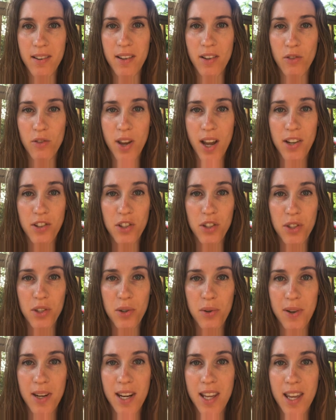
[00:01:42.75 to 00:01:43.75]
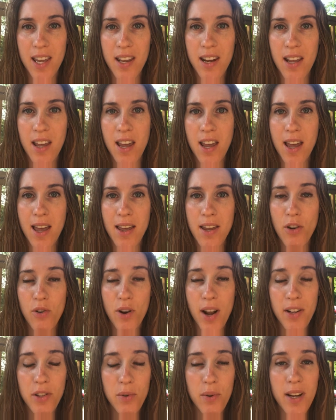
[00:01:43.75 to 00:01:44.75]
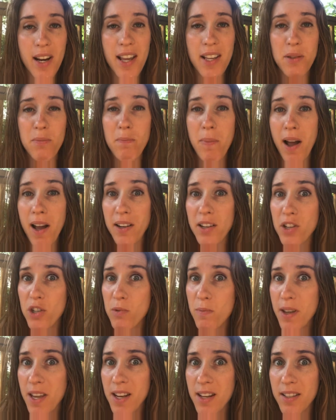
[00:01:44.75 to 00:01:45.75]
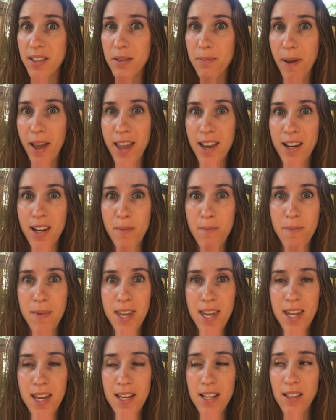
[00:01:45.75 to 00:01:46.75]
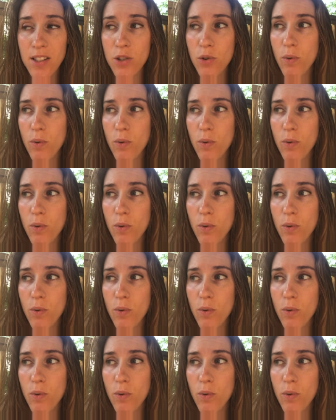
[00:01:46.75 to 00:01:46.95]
You're not just doing it, you're not doing it as punishment by any means.